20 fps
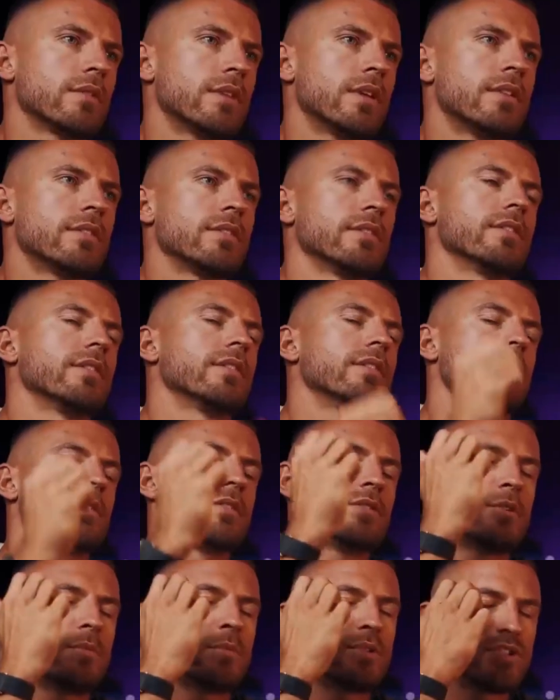There's
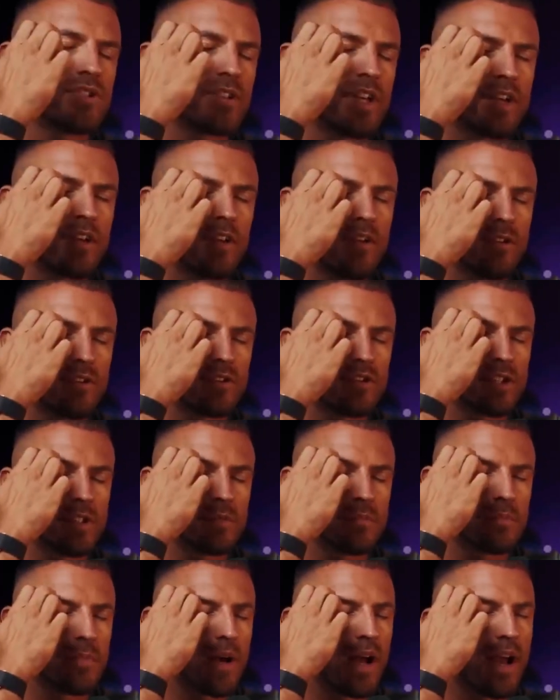so much
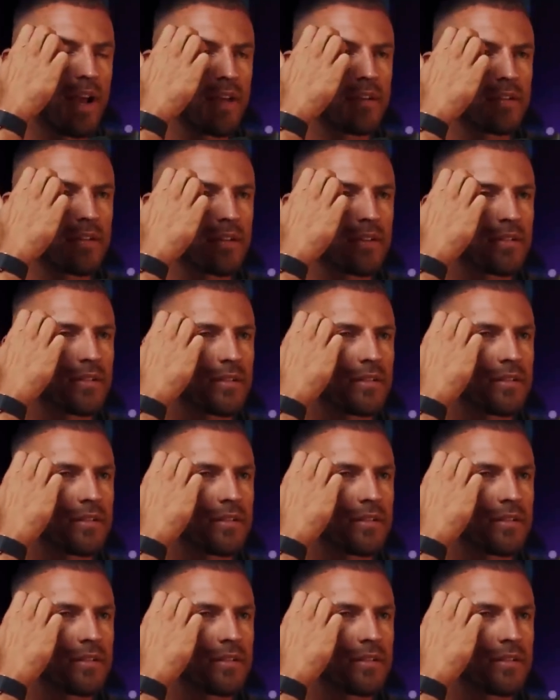psychology behind it.